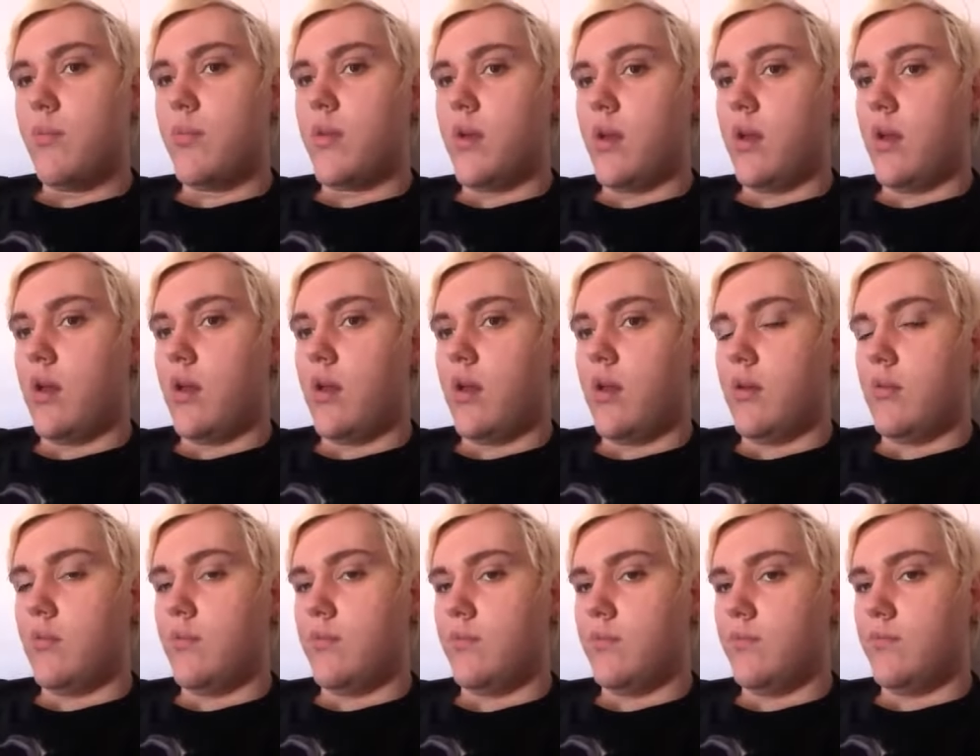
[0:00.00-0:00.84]
but
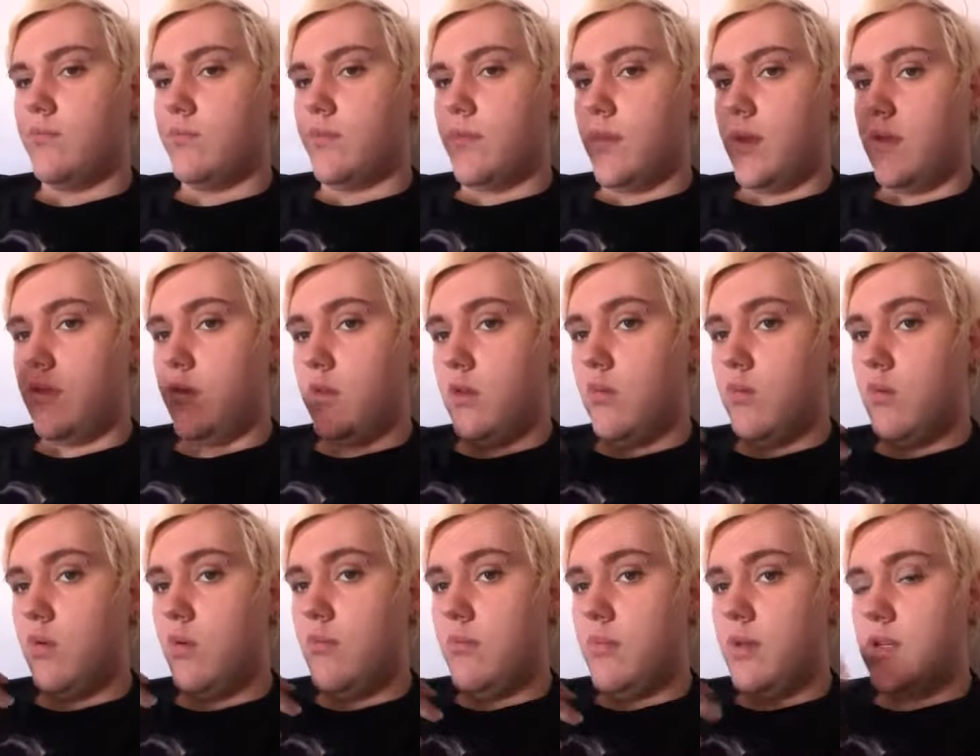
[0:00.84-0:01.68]
um, if you
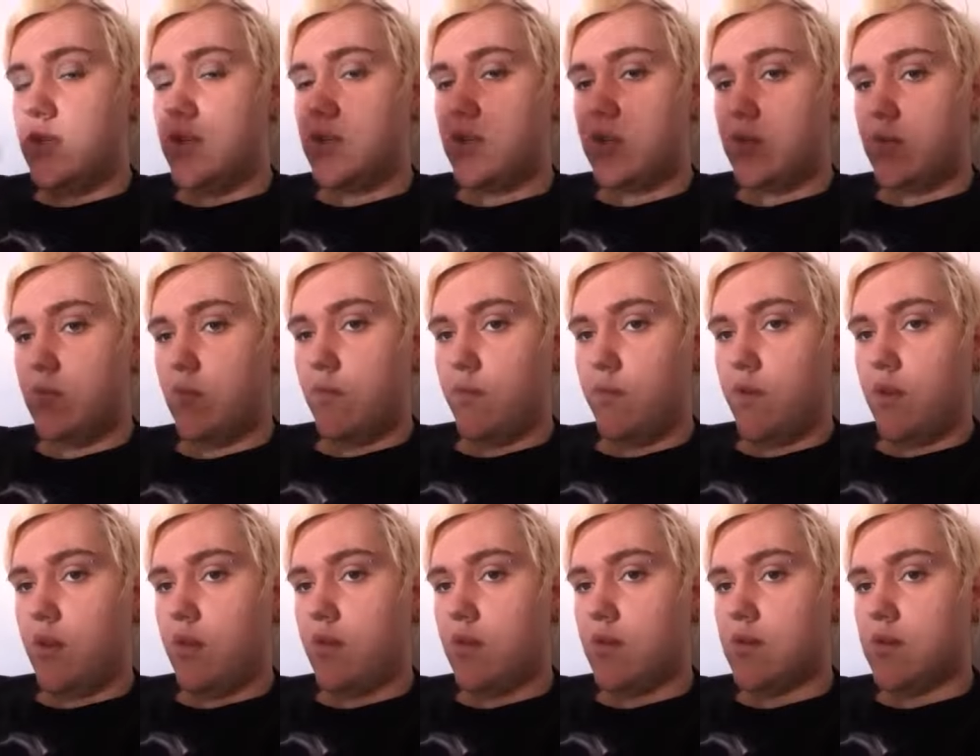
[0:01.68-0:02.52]
want me to do
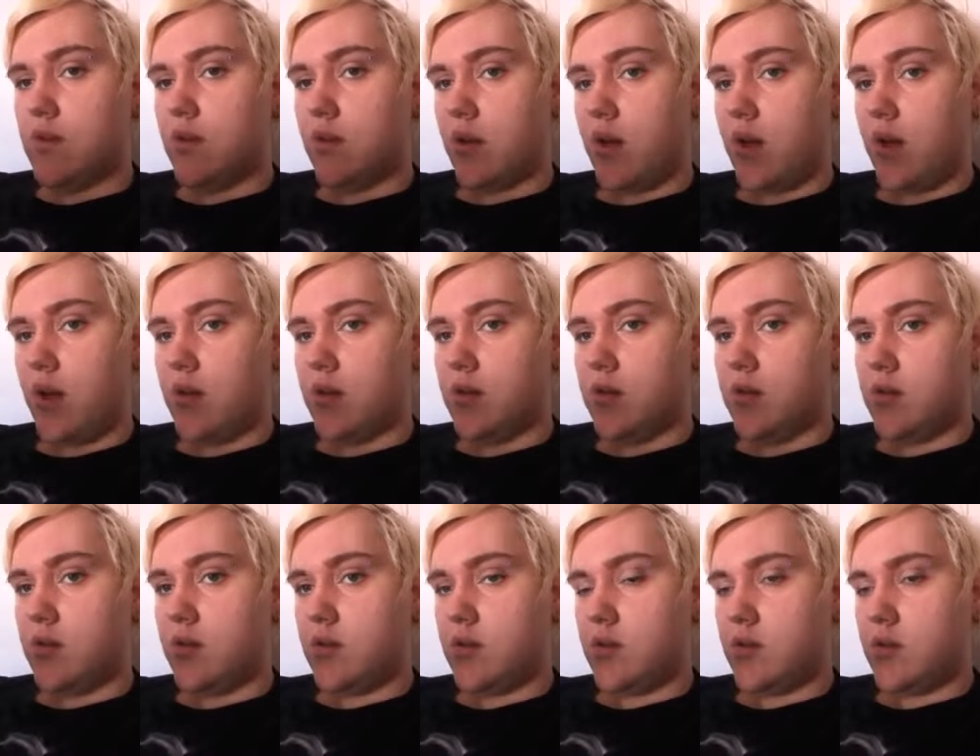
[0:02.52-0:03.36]
reviews
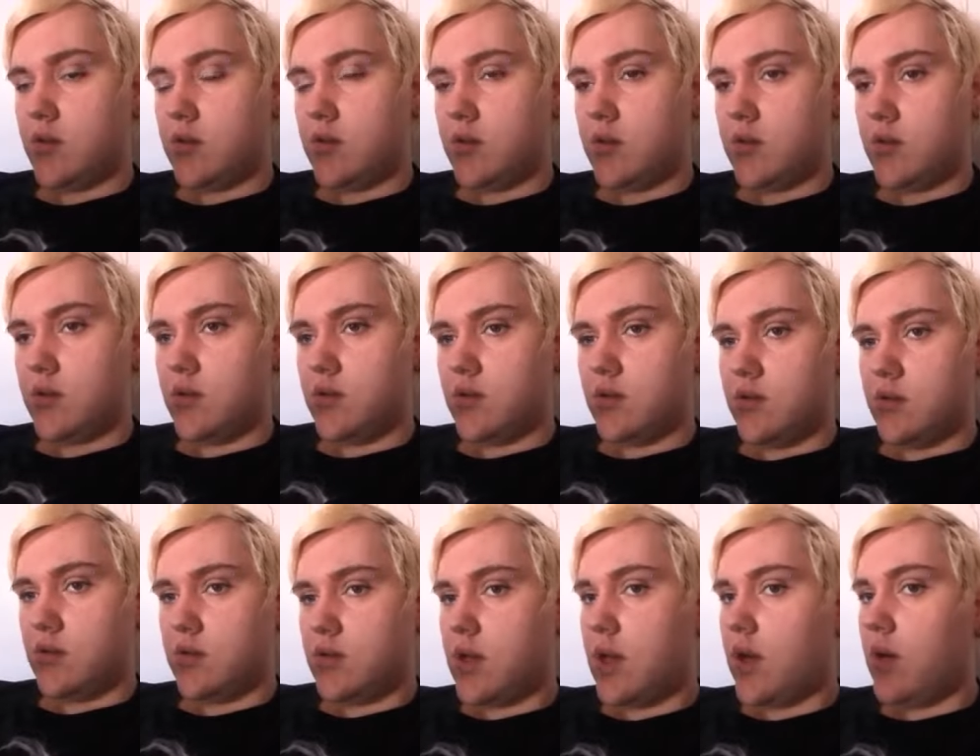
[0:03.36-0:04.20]
and
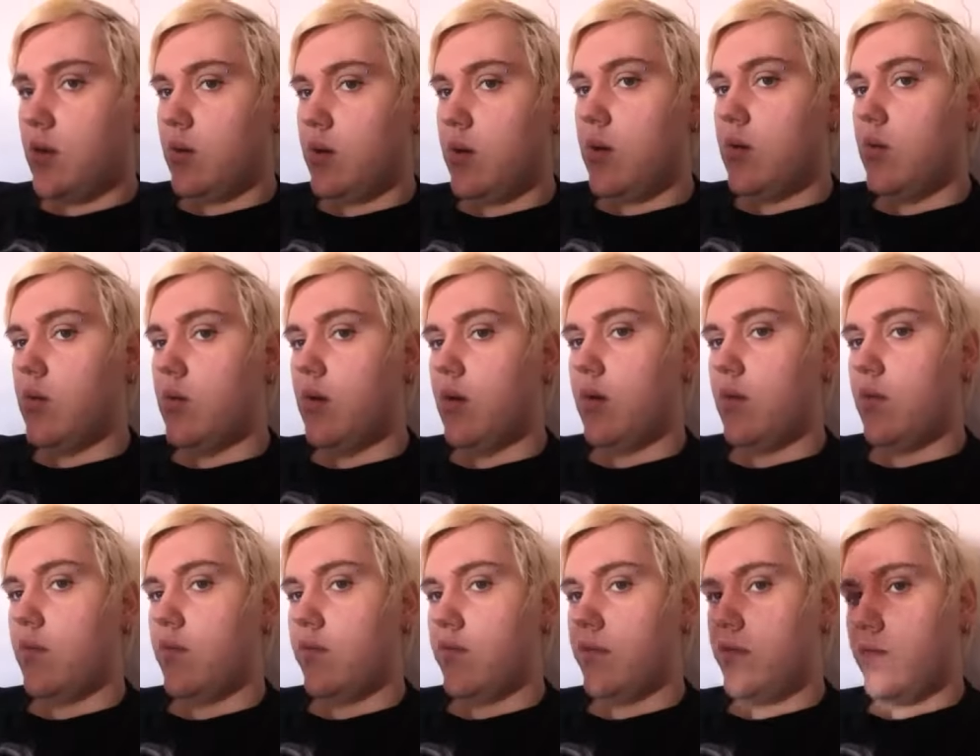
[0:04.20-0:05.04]
tell you
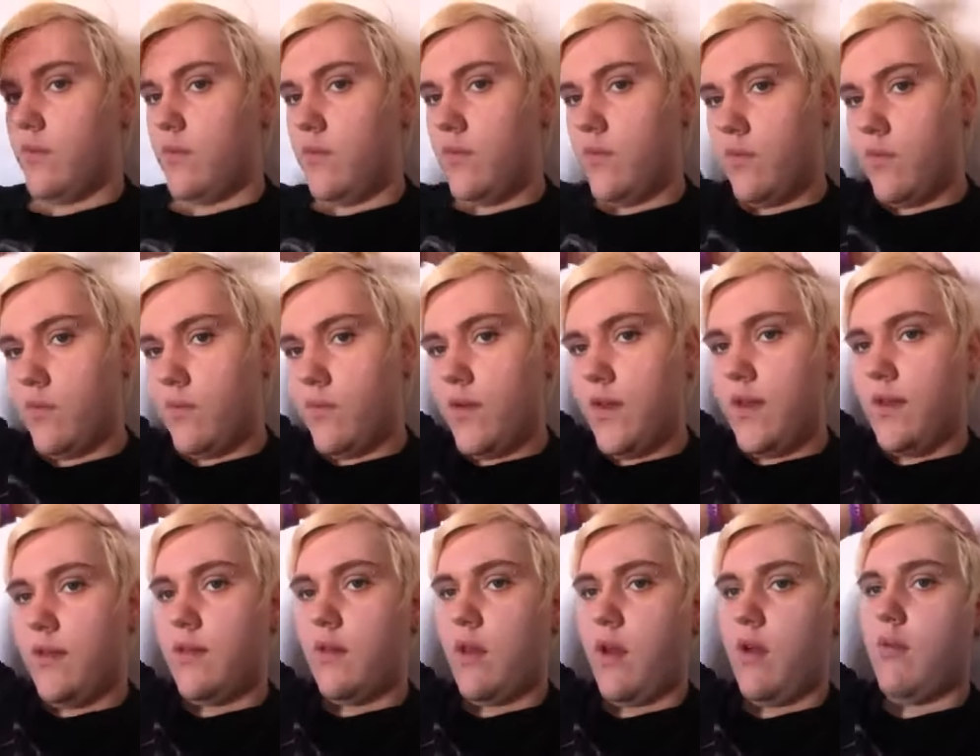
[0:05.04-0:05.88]
of
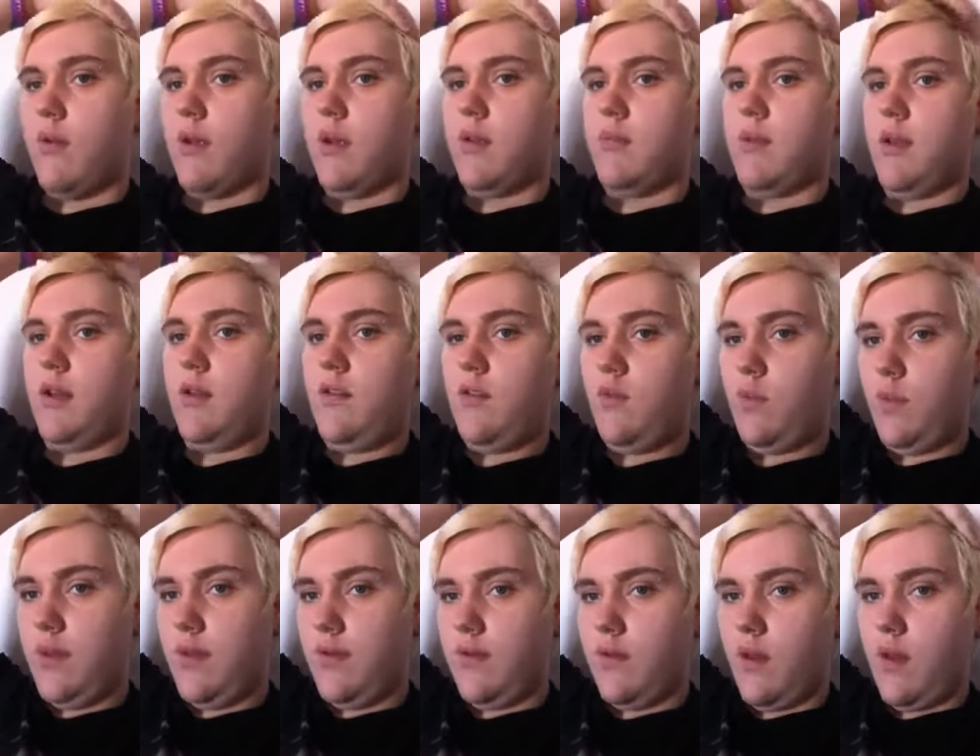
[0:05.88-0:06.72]
things that i recommend
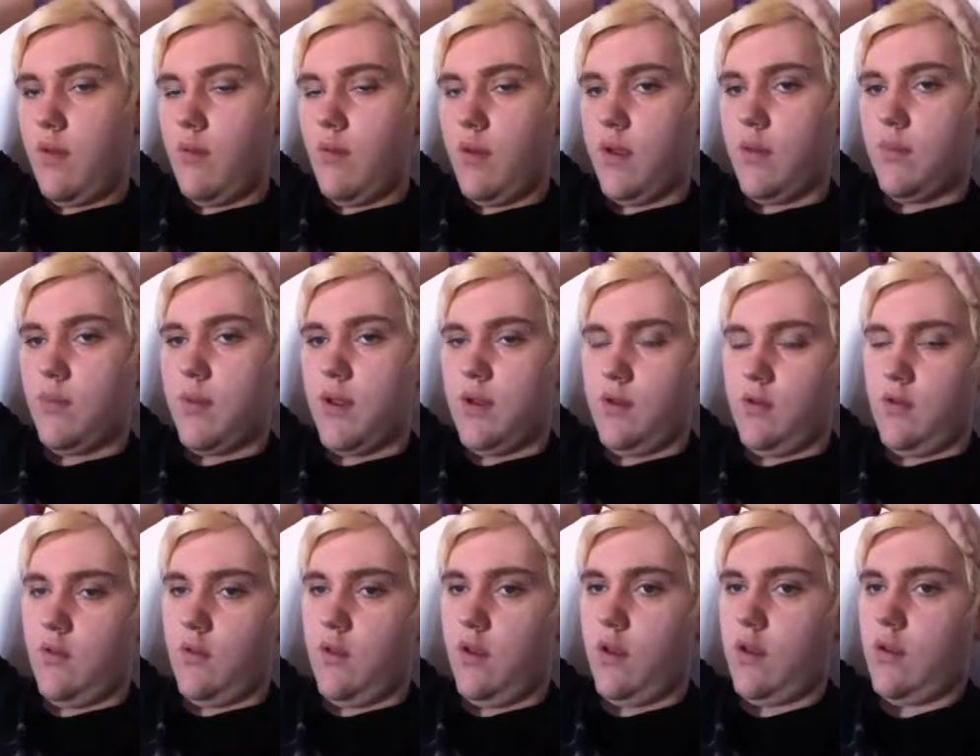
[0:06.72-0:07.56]
sweets that i
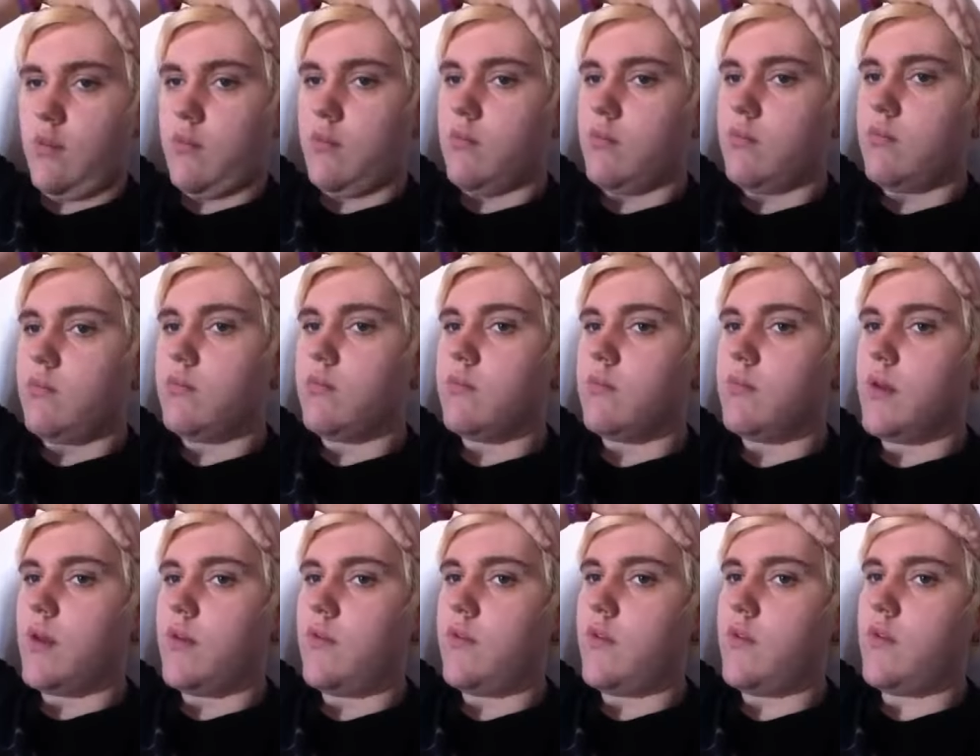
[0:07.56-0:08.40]
recommend um,
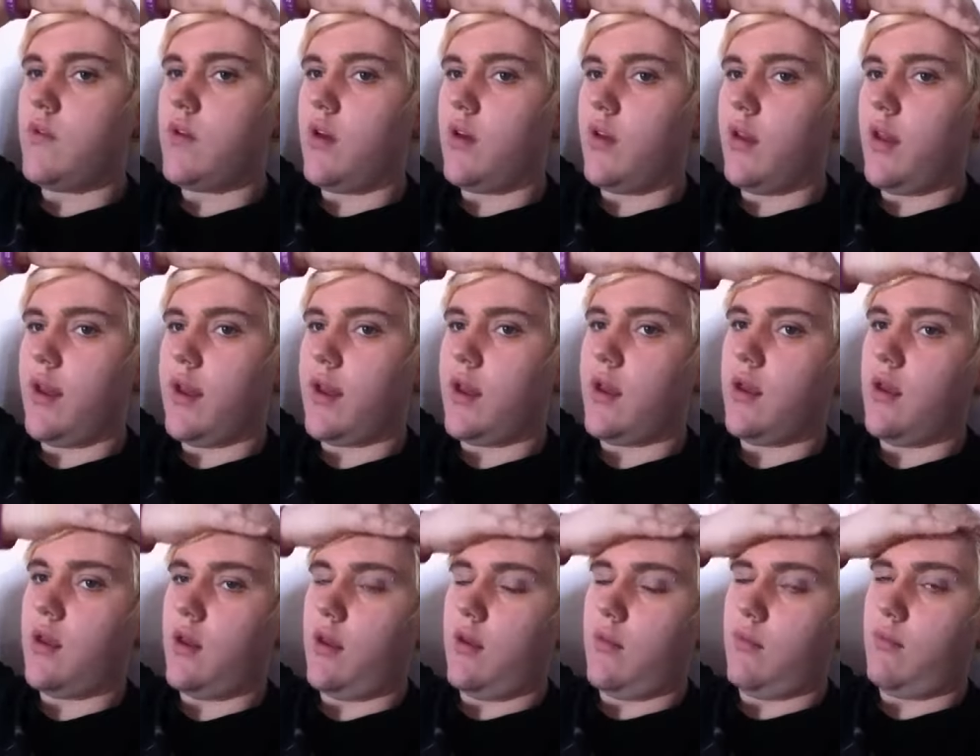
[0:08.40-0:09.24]
if you've got
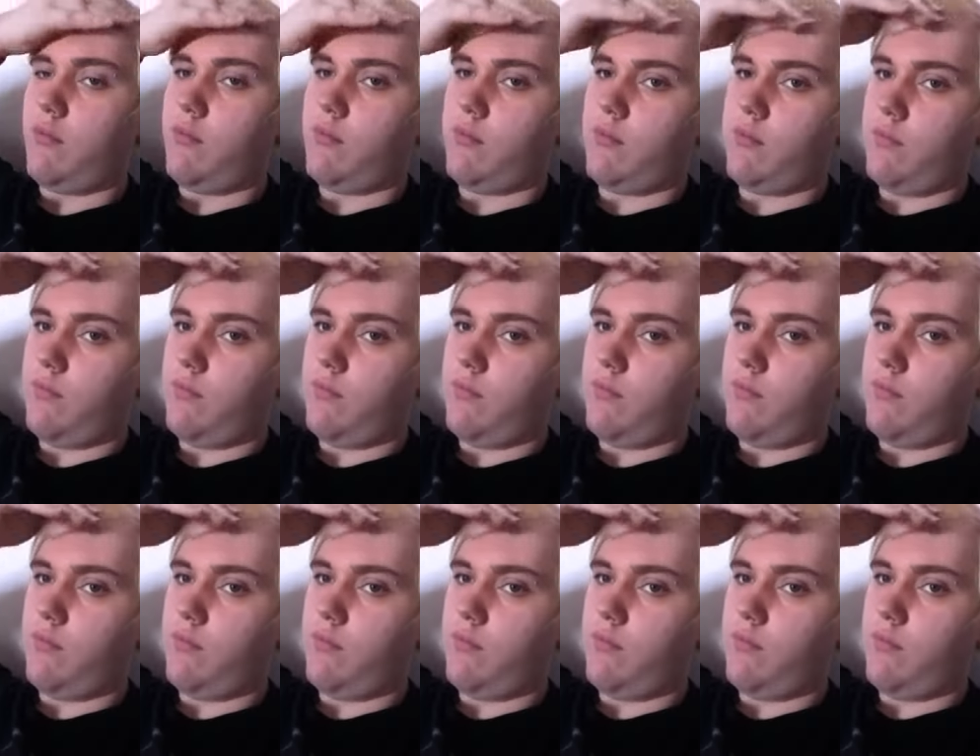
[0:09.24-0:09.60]
like a